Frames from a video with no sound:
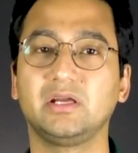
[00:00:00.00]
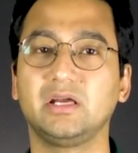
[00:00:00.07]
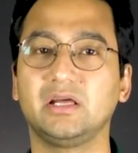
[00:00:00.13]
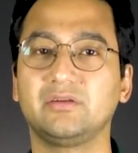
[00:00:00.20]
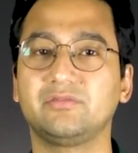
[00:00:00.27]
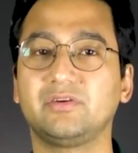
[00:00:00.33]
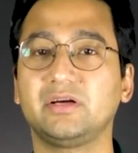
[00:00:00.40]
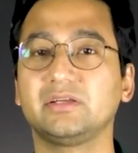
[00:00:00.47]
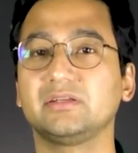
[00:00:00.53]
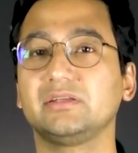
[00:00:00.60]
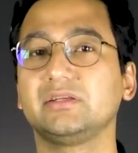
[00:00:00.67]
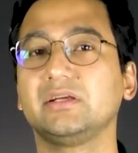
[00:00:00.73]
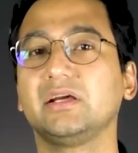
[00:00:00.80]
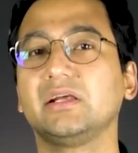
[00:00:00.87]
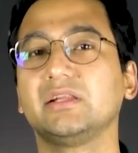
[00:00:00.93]
and
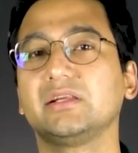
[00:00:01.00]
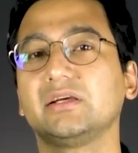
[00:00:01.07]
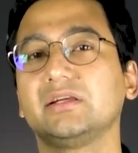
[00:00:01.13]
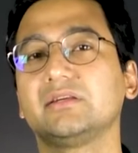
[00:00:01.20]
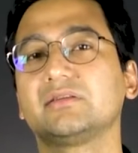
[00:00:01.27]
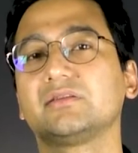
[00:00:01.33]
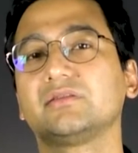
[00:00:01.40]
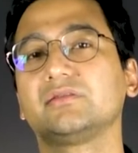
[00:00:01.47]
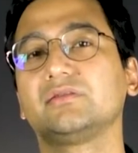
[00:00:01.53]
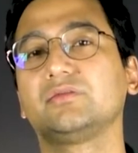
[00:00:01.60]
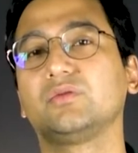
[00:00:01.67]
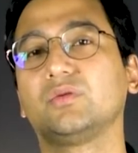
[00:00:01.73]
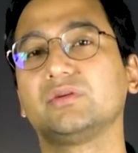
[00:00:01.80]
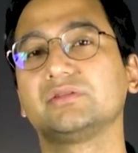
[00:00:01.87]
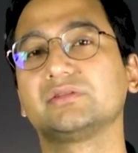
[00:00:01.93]
finally, the internal
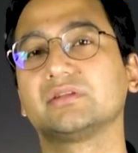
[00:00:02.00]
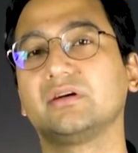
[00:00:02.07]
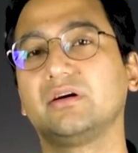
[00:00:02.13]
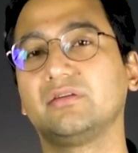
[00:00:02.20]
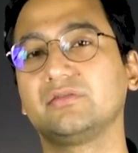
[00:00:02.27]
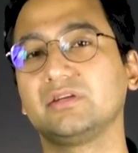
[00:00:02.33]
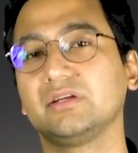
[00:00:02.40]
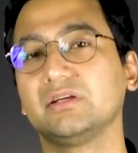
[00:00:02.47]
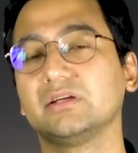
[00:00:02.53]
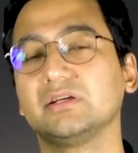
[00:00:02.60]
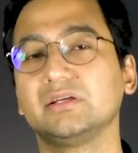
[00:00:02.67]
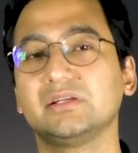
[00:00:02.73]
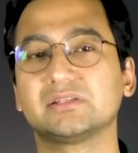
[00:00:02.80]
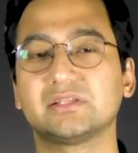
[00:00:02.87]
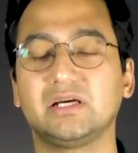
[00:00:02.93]
noise of the ear
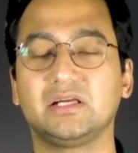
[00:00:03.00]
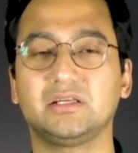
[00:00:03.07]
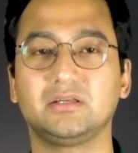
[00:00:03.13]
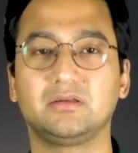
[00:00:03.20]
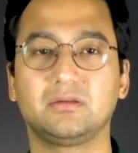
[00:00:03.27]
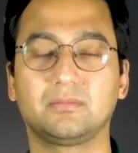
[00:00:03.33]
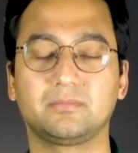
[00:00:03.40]
is added.